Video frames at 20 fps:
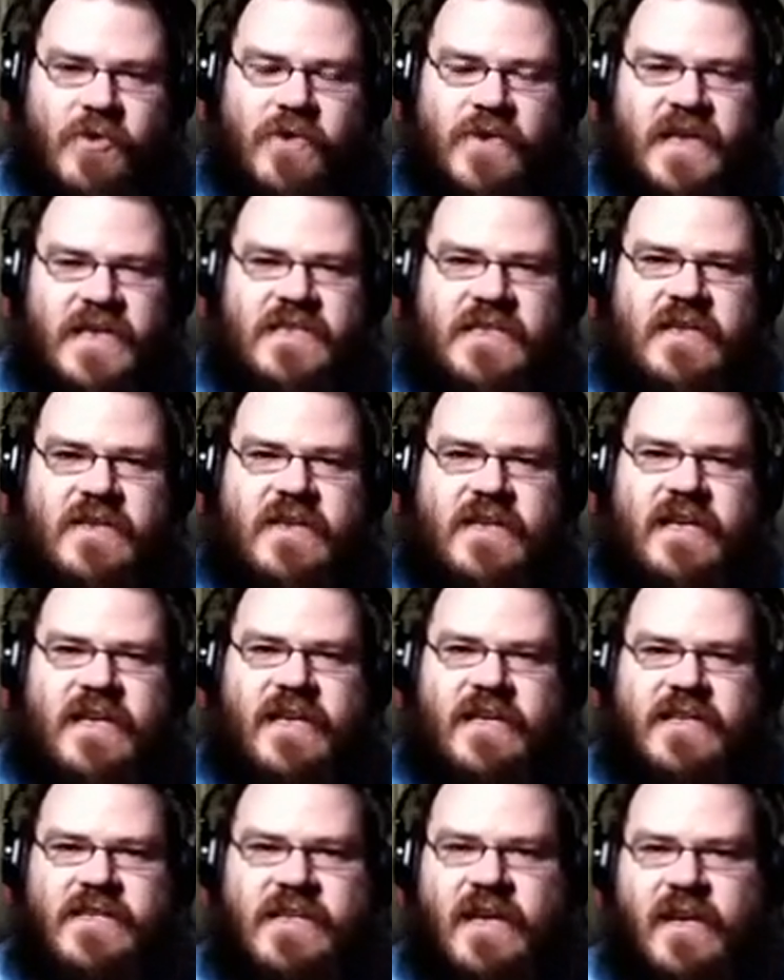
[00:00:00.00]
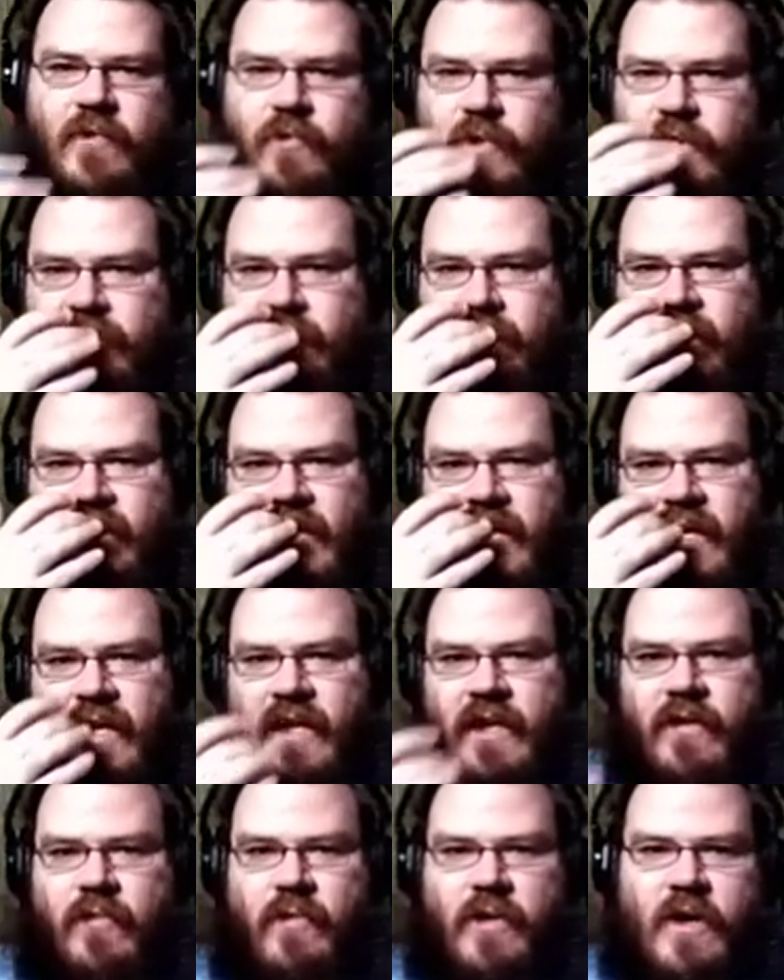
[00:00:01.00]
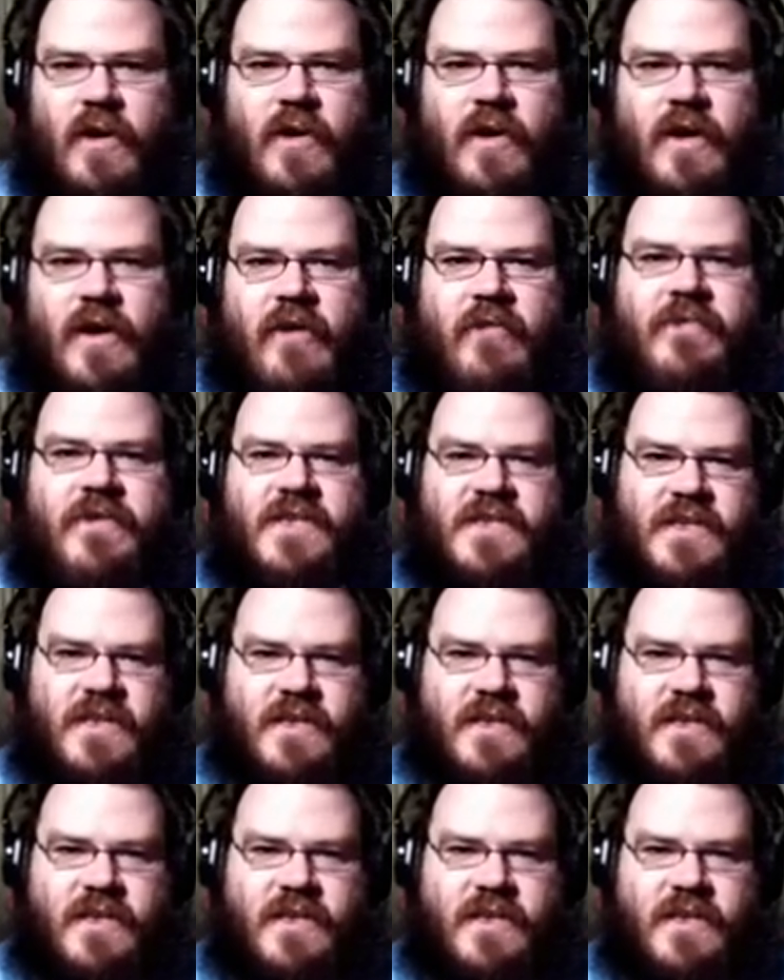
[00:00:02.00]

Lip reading: That's the thing. It's like, well, RF is